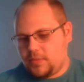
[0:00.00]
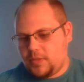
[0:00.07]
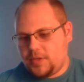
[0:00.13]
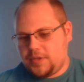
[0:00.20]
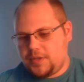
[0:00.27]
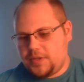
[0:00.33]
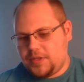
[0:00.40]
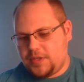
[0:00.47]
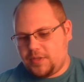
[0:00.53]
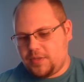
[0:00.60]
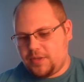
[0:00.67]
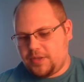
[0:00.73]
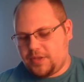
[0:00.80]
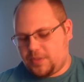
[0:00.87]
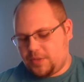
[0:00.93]
So this is
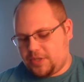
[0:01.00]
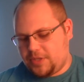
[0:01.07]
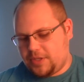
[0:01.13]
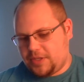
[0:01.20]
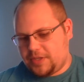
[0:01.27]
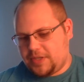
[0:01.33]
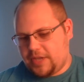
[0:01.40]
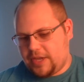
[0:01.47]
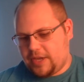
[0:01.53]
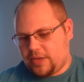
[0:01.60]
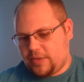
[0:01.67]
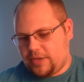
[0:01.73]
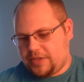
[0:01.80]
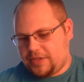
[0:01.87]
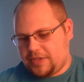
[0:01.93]
what the switch looks like
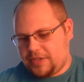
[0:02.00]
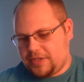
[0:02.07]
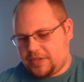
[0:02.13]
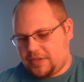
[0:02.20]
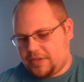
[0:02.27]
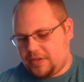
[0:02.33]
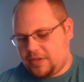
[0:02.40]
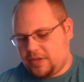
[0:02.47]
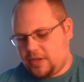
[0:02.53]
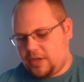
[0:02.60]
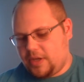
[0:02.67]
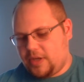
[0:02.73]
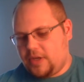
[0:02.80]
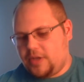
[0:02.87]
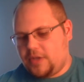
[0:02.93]
when it's just
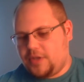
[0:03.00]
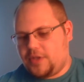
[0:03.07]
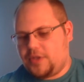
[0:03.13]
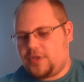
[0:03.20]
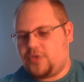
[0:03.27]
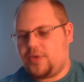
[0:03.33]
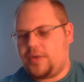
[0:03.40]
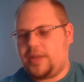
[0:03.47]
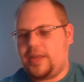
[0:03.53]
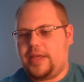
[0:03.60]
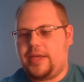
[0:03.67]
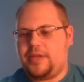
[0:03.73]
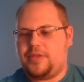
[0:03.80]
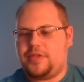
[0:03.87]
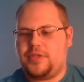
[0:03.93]

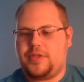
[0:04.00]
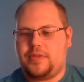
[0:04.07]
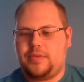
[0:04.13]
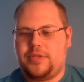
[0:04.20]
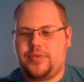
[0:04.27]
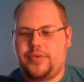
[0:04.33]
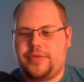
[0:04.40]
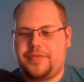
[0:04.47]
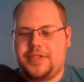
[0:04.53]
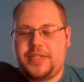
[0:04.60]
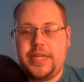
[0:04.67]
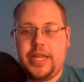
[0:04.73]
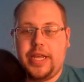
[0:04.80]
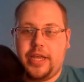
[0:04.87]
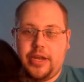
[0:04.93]
strictly just sort of
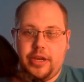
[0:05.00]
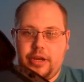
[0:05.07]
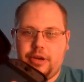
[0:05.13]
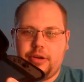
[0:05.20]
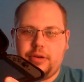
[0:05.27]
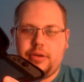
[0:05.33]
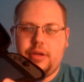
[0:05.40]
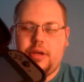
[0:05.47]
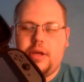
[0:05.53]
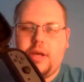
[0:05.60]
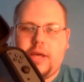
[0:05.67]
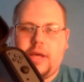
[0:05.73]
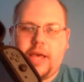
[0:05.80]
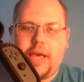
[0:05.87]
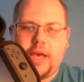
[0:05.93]
sitting in here.
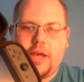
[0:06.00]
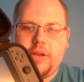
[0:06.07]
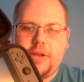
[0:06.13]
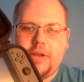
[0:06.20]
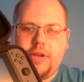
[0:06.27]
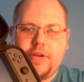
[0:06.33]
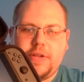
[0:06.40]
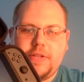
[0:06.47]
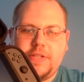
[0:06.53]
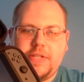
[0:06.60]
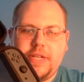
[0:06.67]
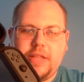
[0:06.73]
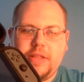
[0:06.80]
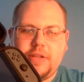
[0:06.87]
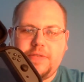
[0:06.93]
And you can see
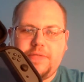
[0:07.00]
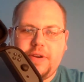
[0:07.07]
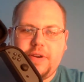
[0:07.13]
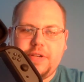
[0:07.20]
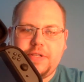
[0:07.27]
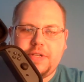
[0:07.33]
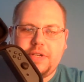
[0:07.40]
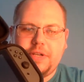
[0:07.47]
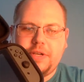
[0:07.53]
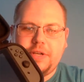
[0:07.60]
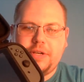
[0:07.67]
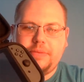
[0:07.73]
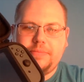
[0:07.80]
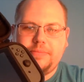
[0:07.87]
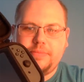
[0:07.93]
it looks very
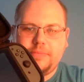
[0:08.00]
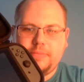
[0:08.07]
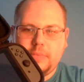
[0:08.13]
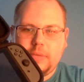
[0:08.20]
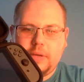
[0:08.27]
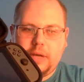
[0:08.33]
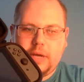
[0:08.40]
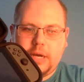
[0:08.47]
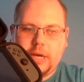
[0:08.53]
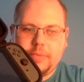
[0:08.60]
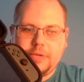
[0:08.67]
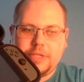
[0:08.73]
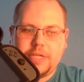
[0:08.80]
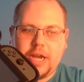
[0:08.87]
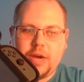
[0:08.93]
secure.
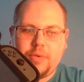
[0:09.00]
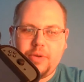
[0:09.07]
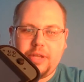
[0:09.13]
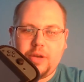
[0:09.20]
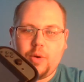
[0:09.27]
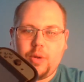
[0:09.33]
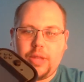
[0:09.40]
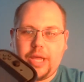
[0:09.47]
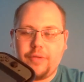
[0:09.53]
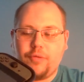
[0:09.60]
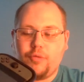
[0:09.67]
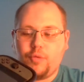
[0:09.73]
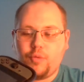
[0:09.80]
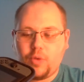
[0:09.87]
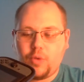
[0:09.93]
There's not really a whole lot
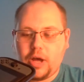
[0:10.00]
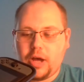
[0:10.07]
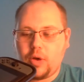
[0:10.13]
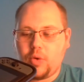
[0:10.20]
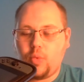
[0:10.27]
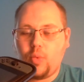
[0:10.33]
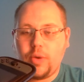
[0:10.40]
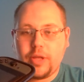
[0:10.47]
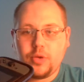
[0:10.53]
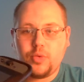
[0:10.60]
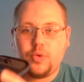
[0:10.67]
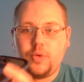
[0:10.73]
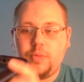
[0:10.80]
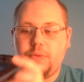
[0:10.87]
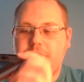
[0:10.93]
of wiggle
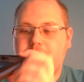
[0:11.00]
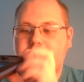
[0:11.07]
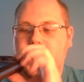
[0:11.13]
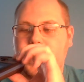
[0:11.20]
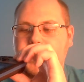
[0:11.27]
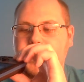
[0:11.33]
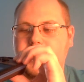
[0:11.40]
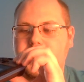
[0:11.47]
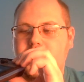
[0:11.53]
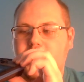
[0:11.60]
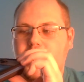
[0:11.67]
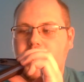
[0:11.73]
room, which is nice.